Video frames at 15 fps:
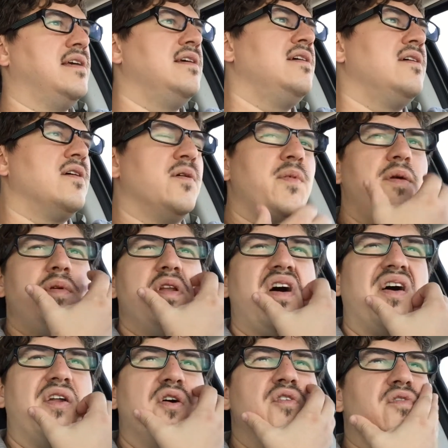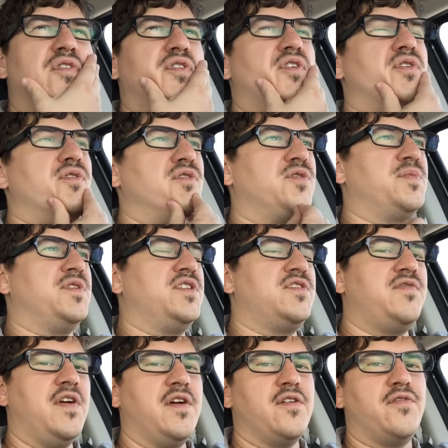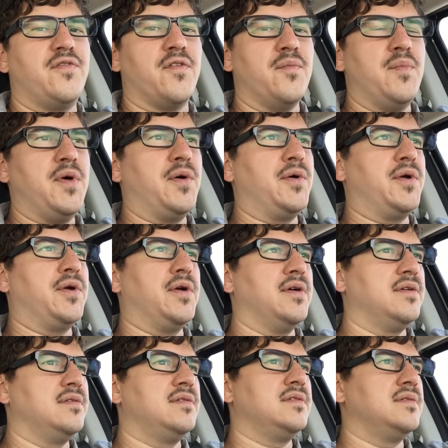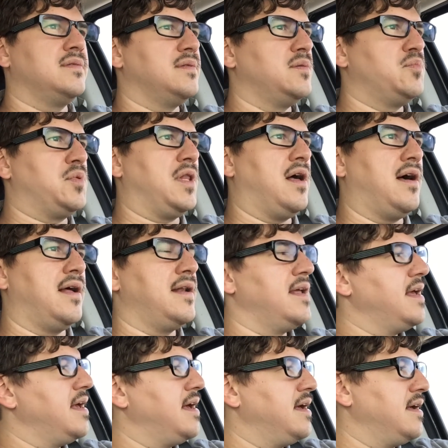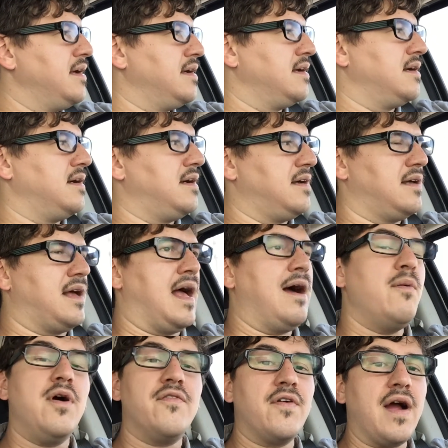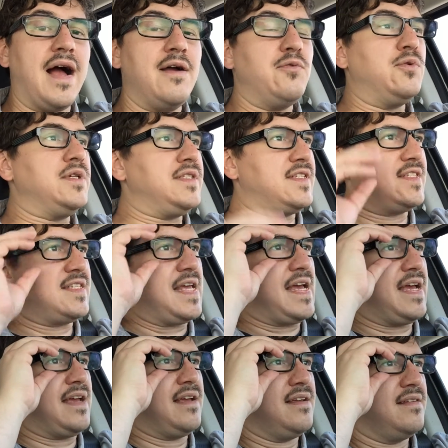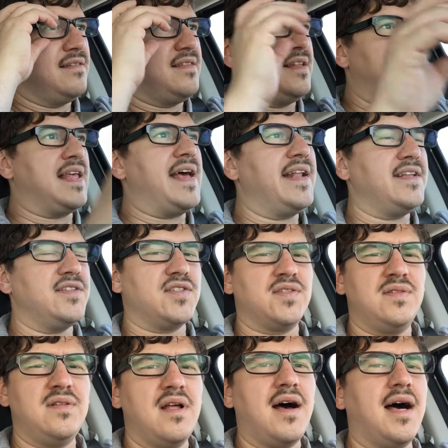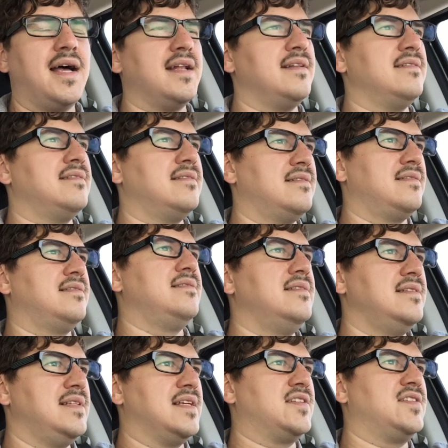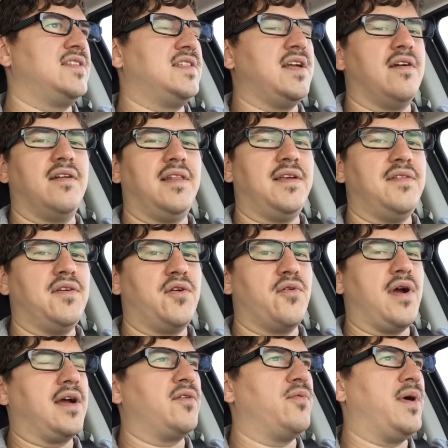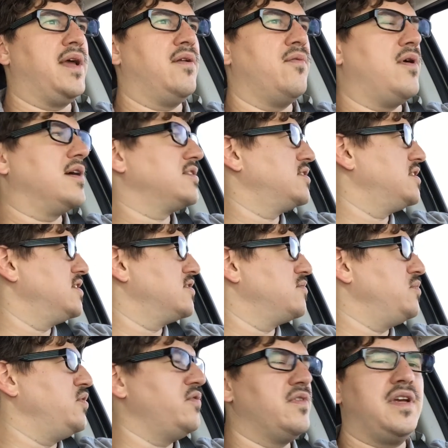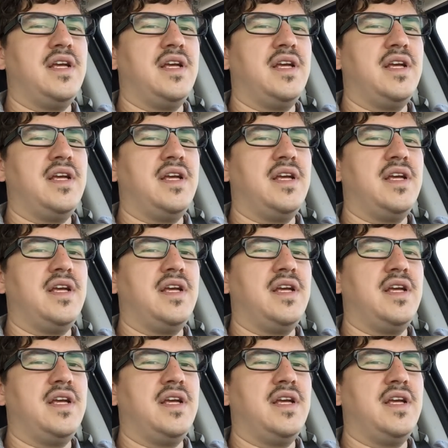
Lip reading: Or maybe not overused, but just very familiar plot. However, I would say that is not necessarily the correct way to watch this movie.